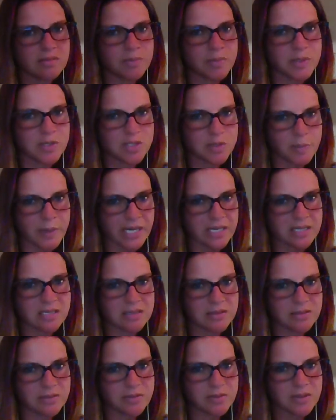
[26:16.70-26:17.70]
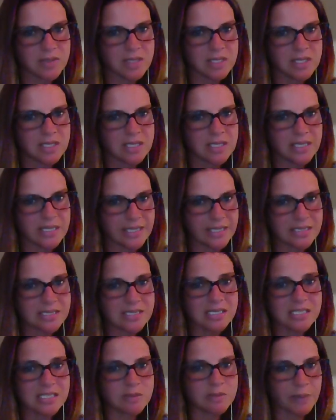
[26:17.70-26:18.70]
perspective, it's
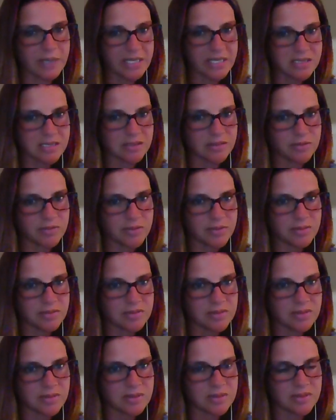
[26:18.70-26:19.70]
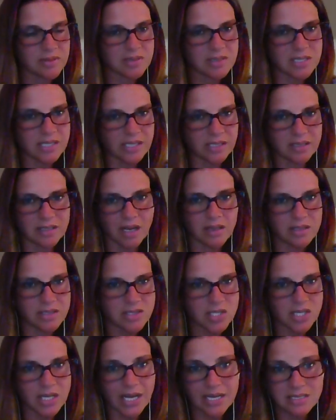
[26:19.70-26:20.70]
expensive. The
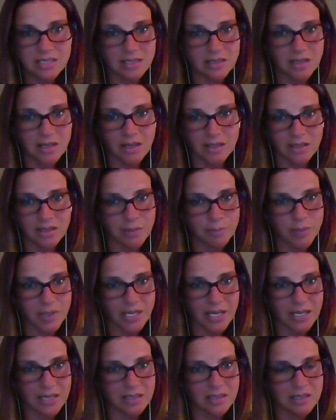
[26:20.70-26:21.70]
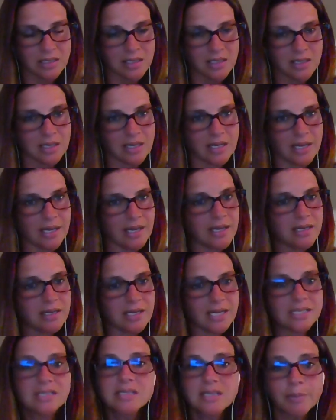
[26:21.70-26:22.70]
technology hasn't caught up yet. And
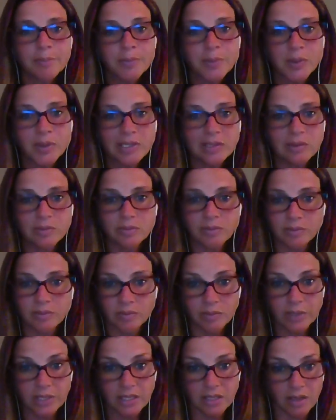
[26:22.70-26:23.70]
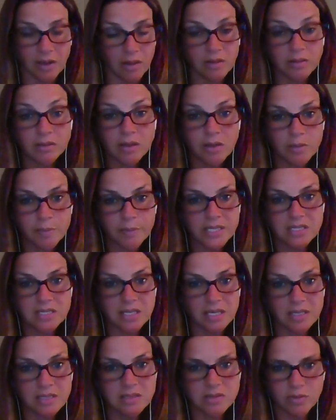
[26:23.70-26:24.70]
at some point, we all hope it
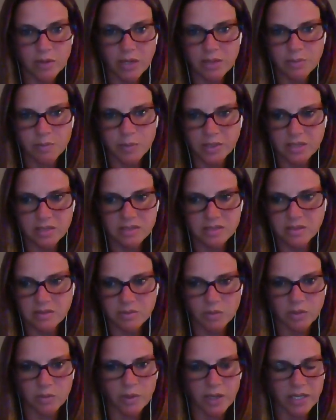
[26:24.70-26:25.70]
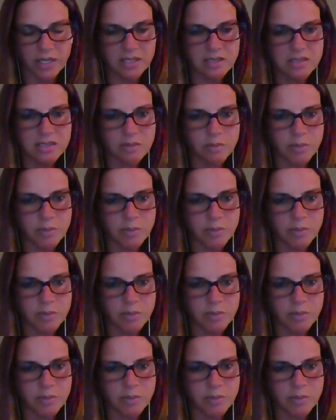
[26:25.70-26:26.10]
does, right? Because we want it to